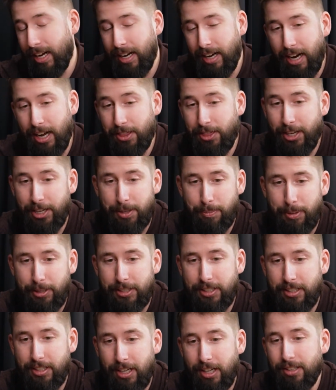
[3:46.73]
I think about
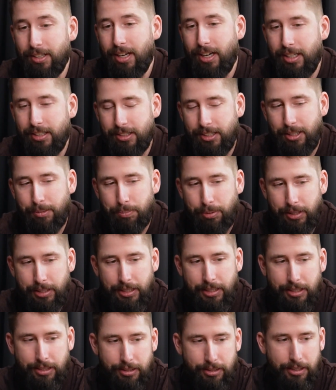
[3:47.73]
it a lot deeply,
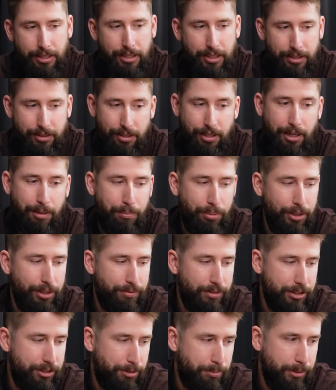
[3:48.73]
and I believe
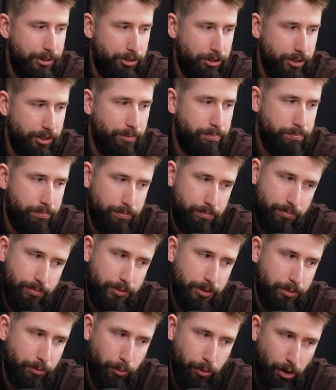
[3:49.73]
it to be true.
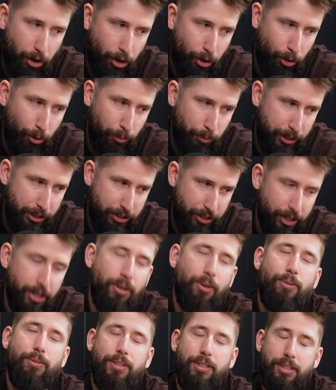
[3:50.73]
All we
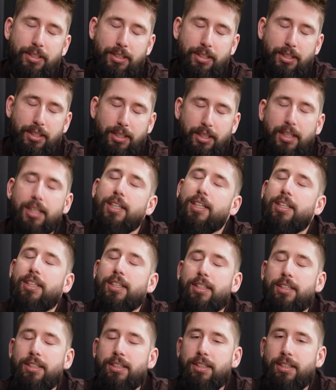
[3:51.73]
do
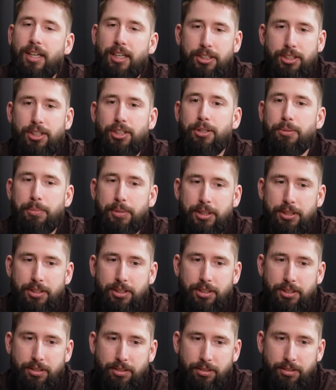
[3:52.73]
as
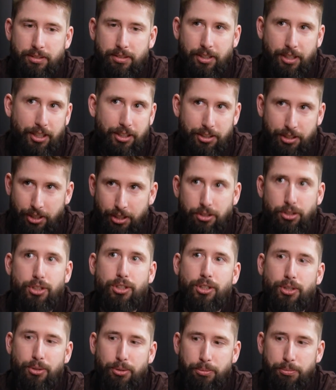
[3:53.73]
humans is
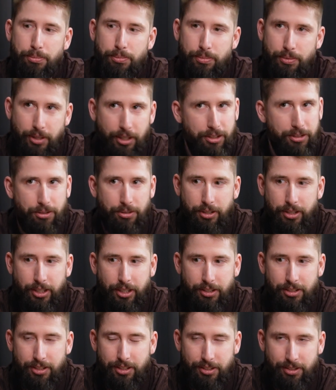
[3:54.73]
consume and
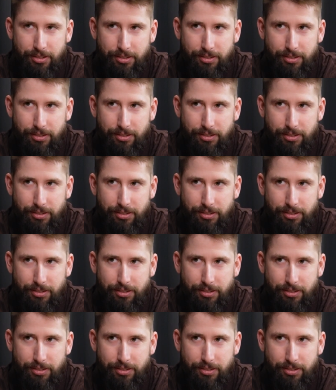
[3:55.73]
create.